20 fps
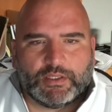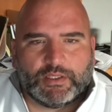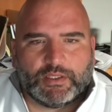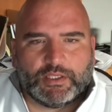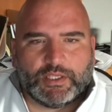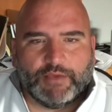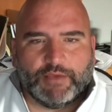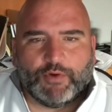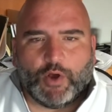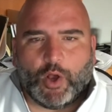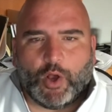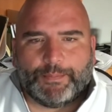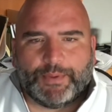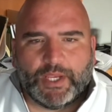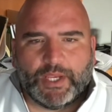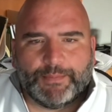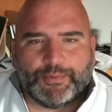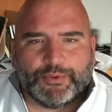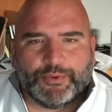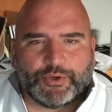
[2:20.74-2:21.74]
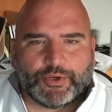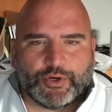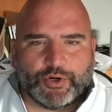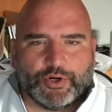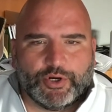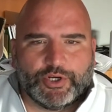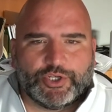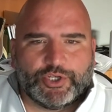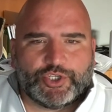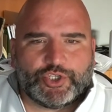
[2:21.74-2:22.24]
Give all people the
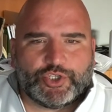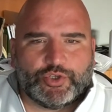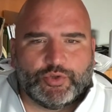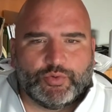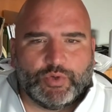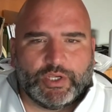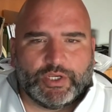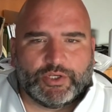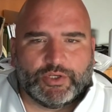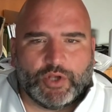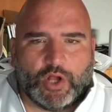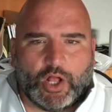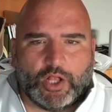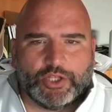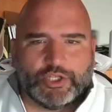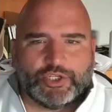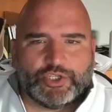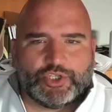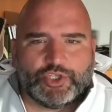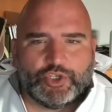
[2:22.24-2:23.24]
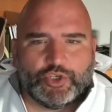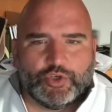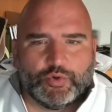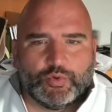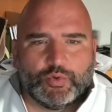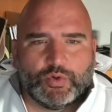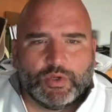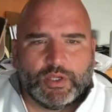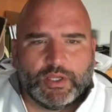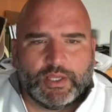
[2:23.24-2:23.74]
courage to acknowledge
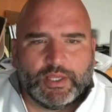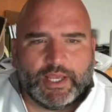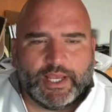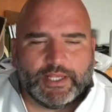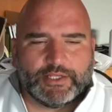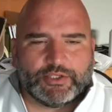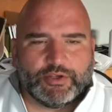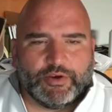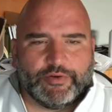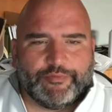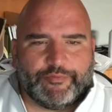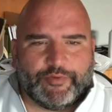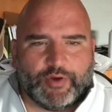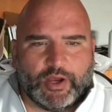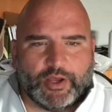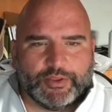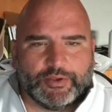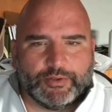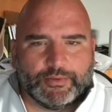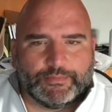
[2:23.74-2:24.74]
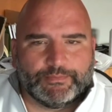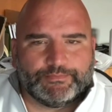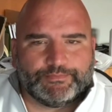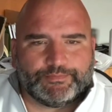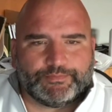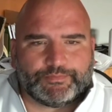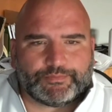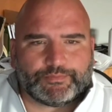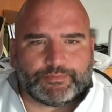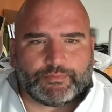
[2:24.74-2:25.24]
you as their father,
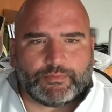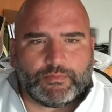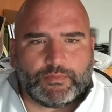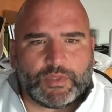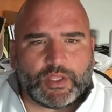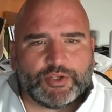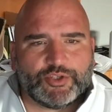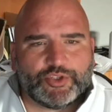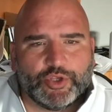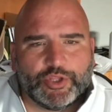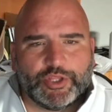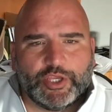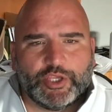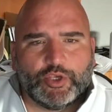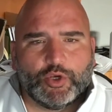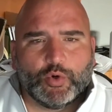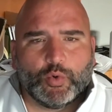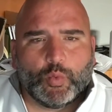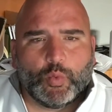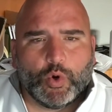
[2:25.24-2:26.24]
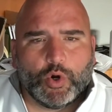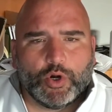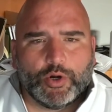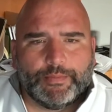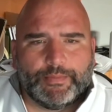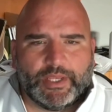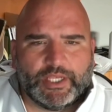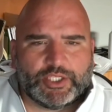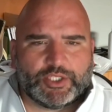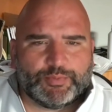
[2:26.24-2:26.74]
so that your
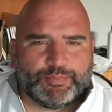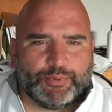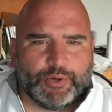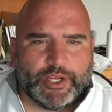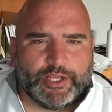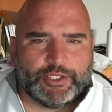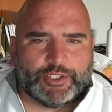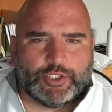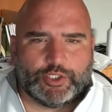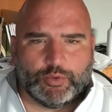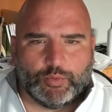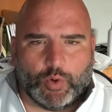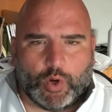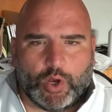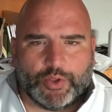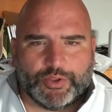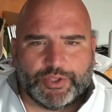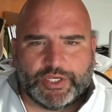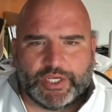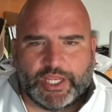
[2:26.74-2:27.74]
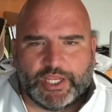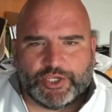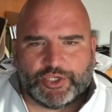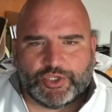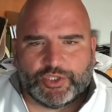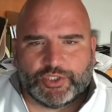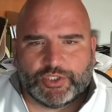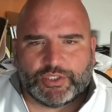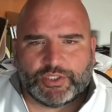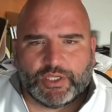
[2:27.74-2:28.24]
word may spread to all the
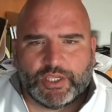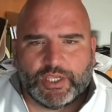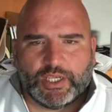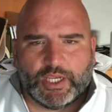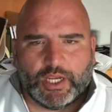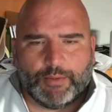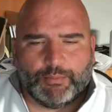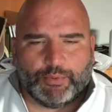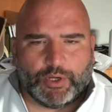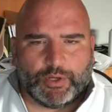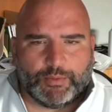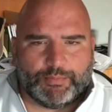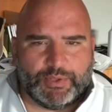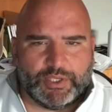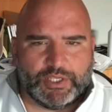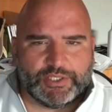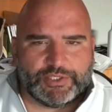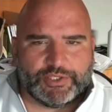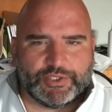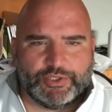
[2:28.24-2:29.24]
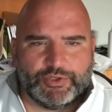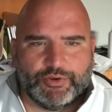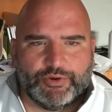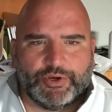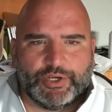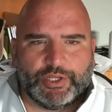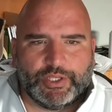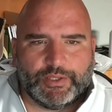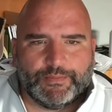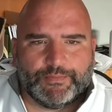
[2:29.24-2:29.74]
nations and bring peace and
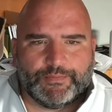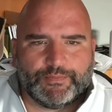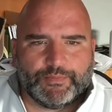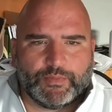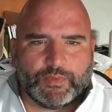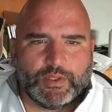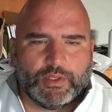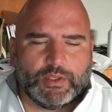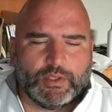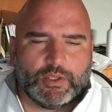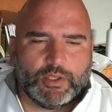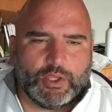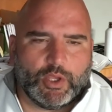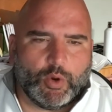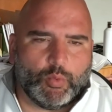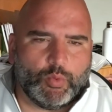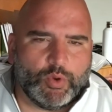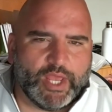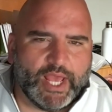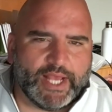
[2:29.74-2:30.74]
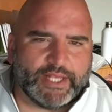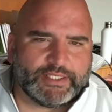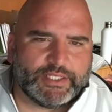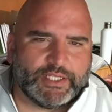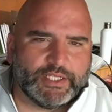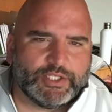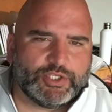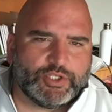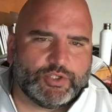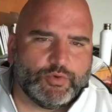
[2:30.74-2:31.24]
unity. We ask
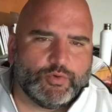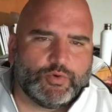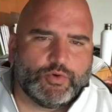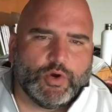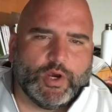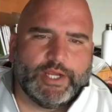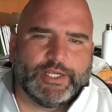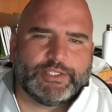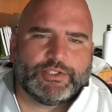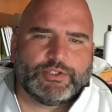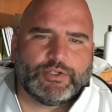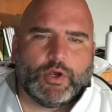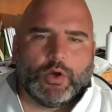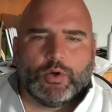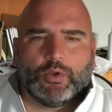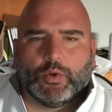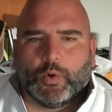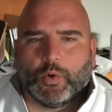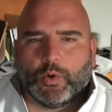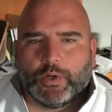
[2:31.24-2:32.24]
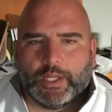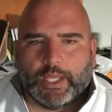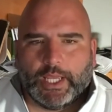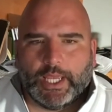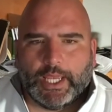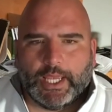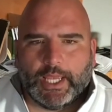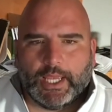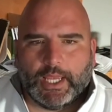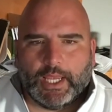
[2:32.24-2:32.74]
this through Christ our Lord.
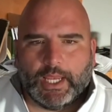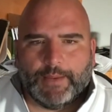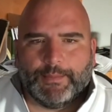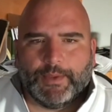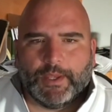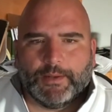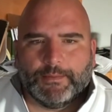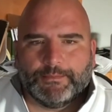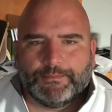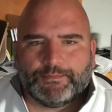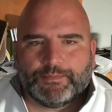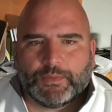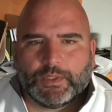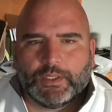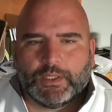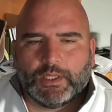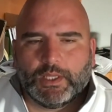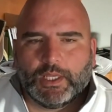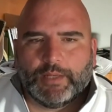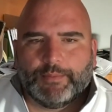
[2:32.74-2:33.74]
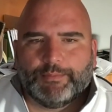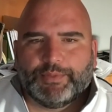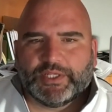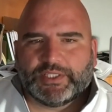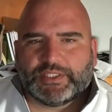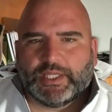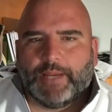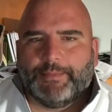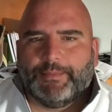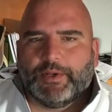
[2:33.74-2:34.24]
Amen.
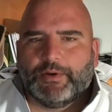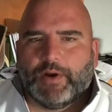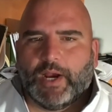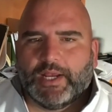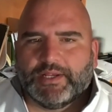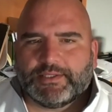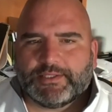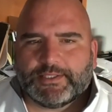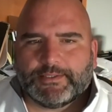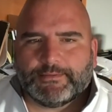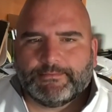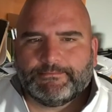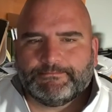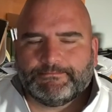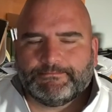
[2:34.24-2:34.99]
Blessed Edmund Rice,